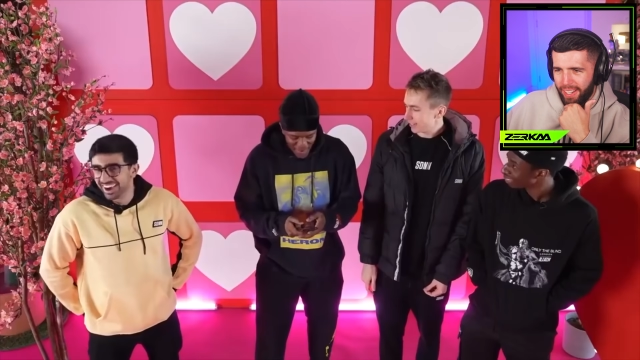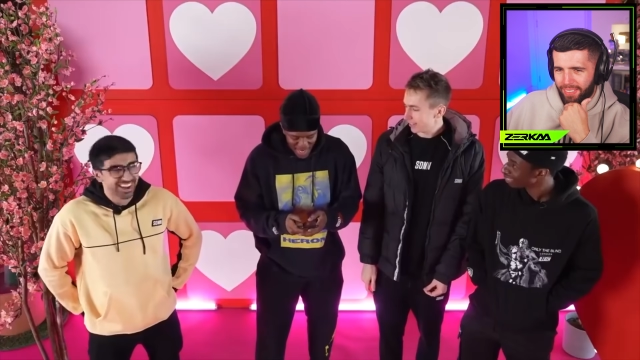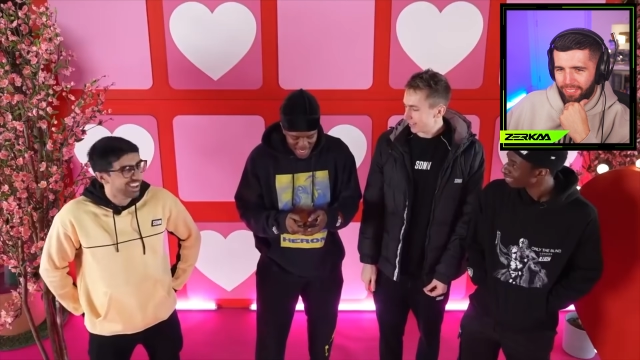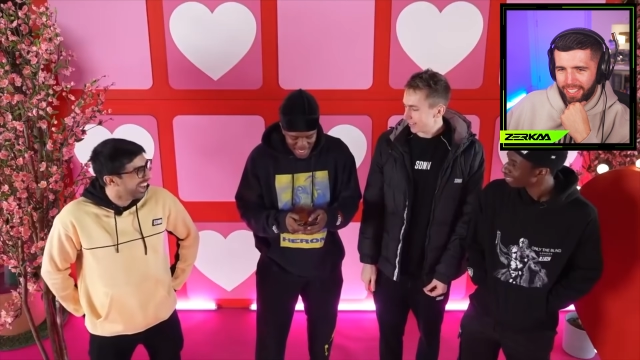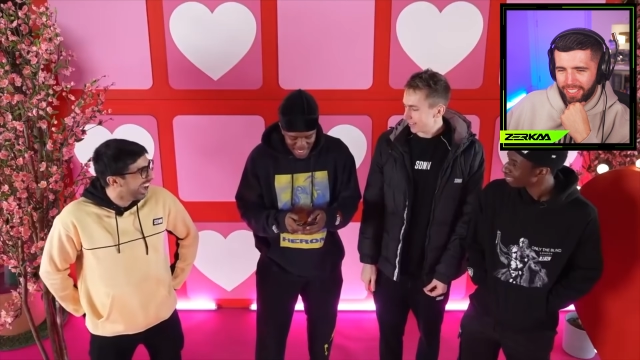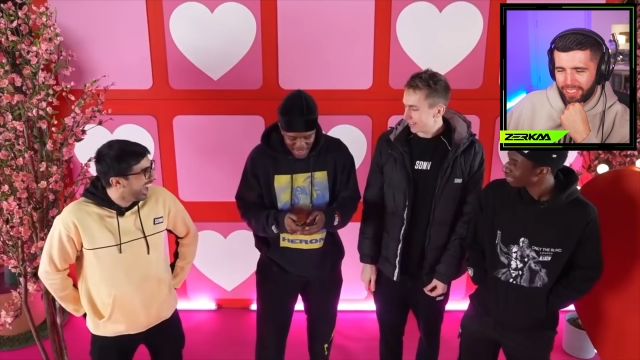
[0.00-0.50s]

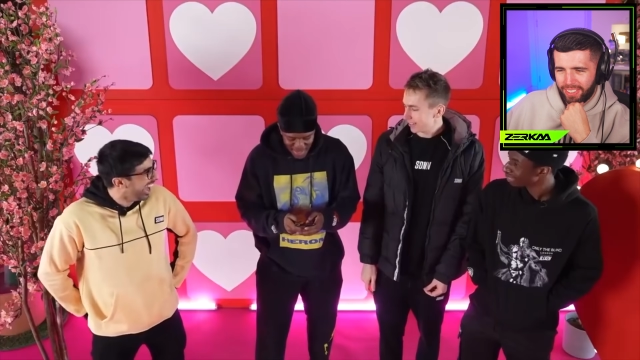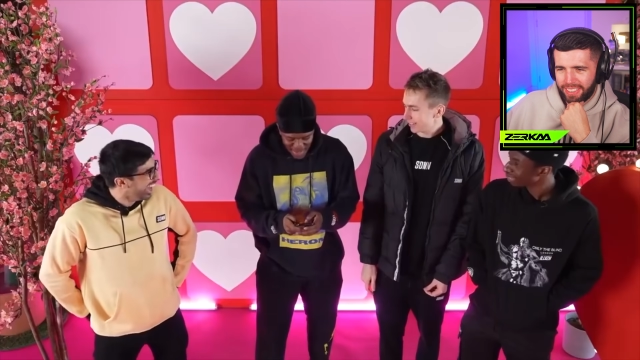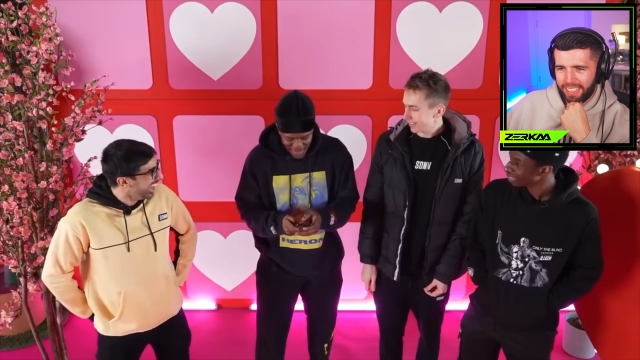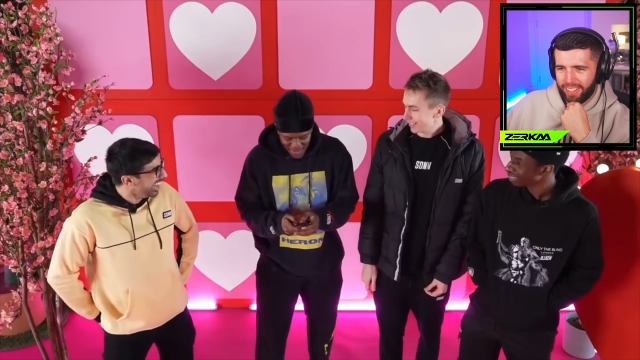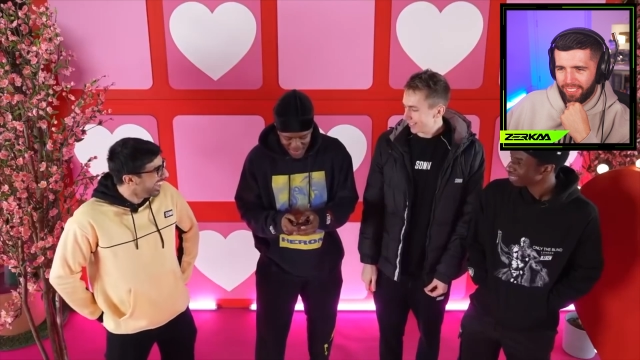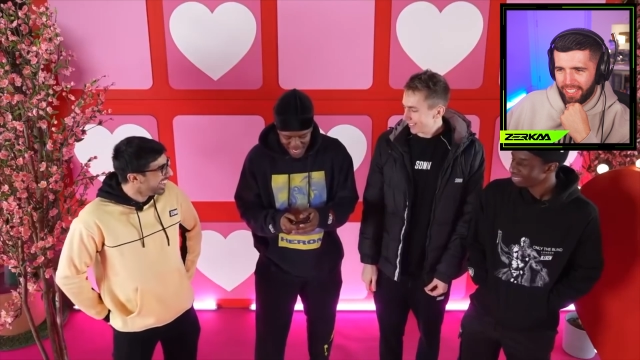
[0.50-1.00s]
Speaker 1: I'm way too
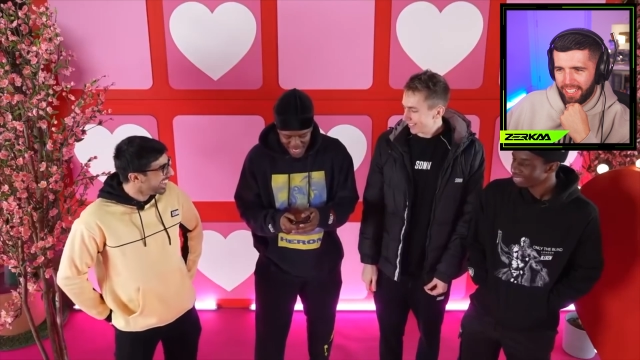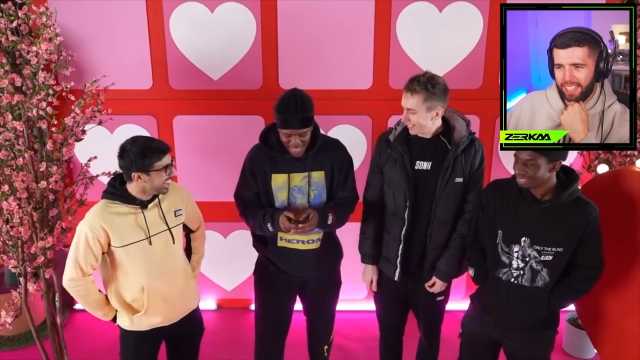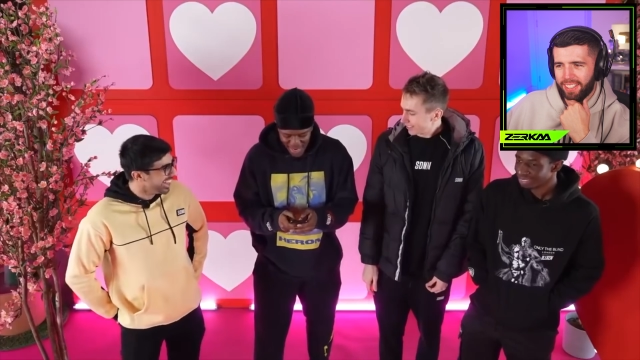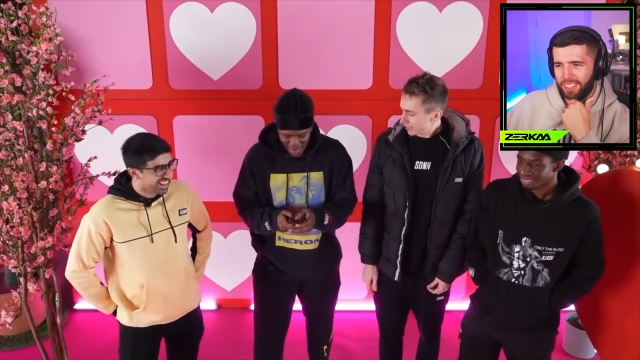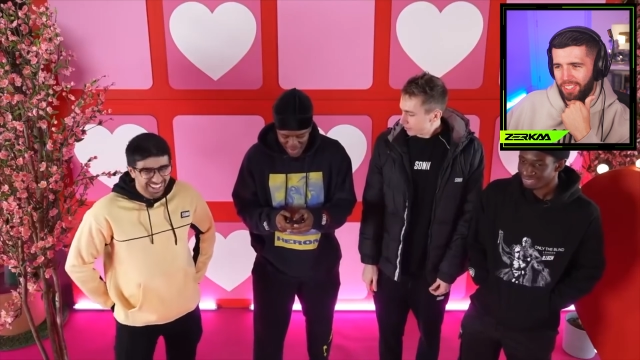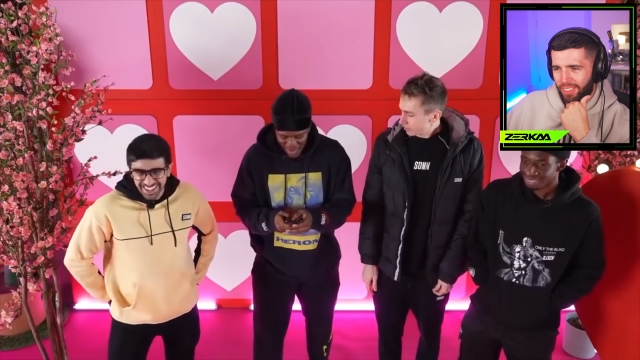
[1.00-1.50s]
sick with
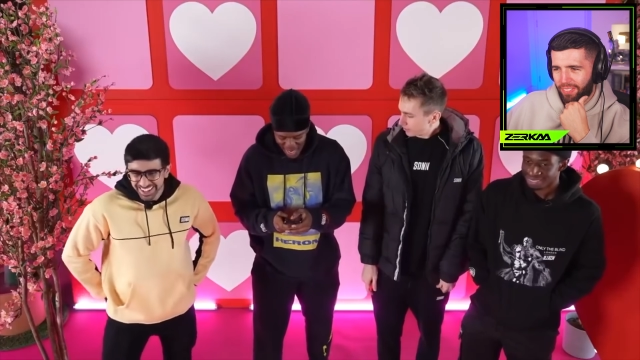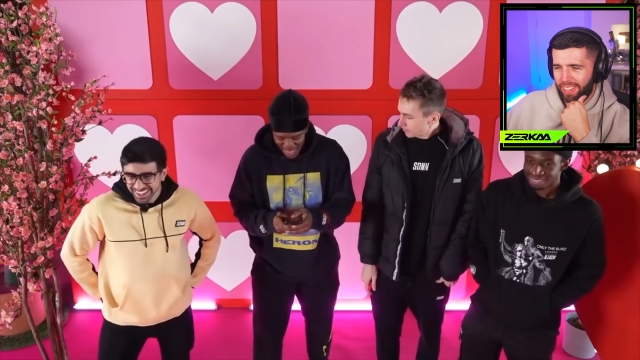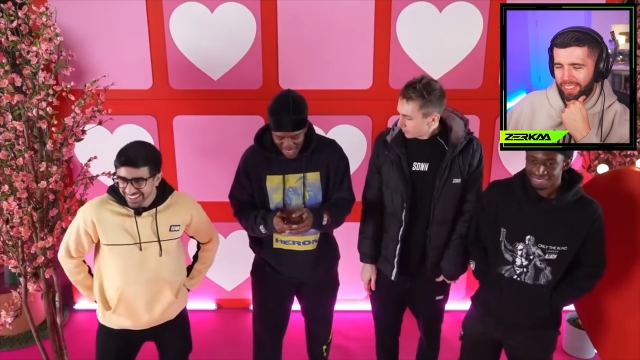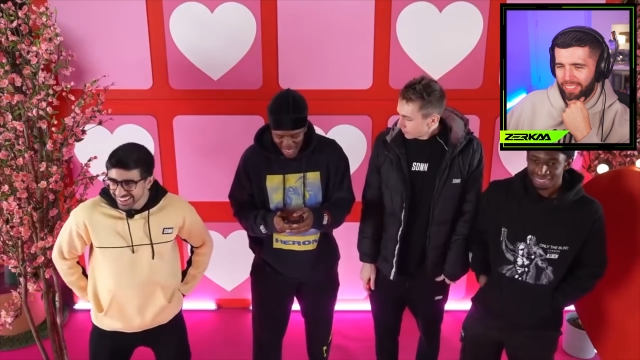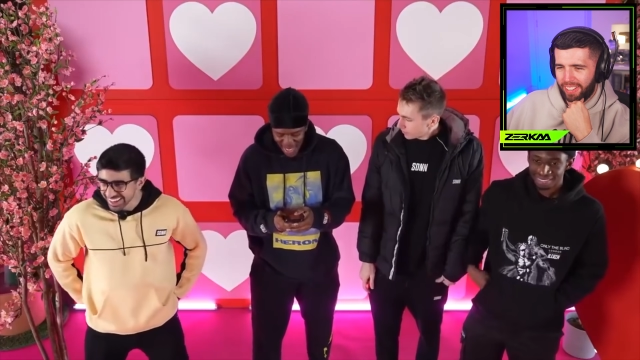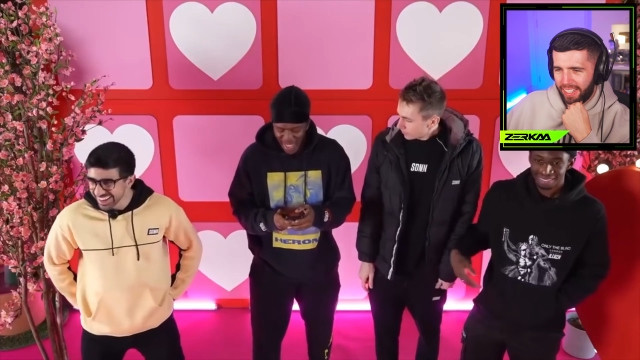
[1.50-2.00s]
it.
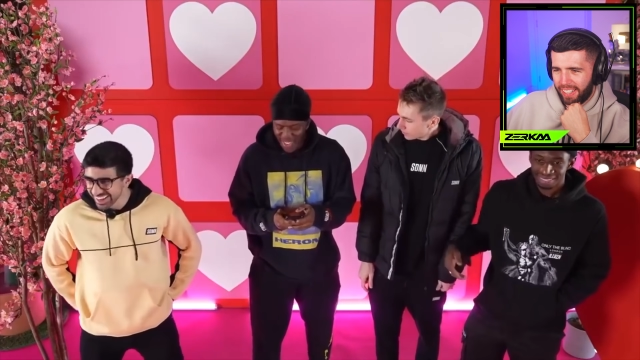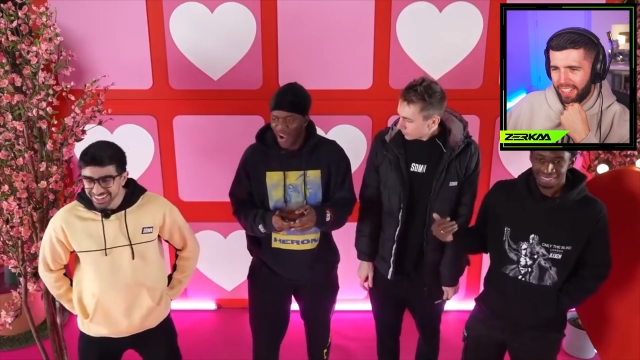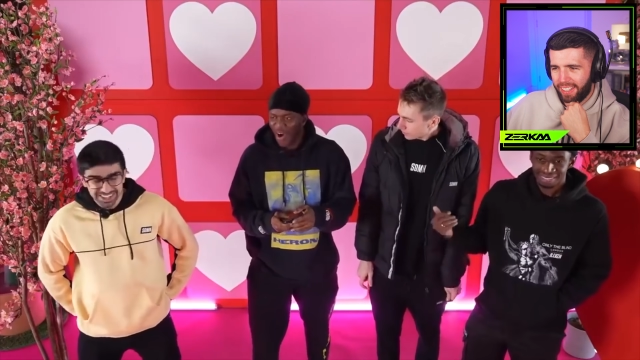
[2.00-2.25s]
John Wick with it.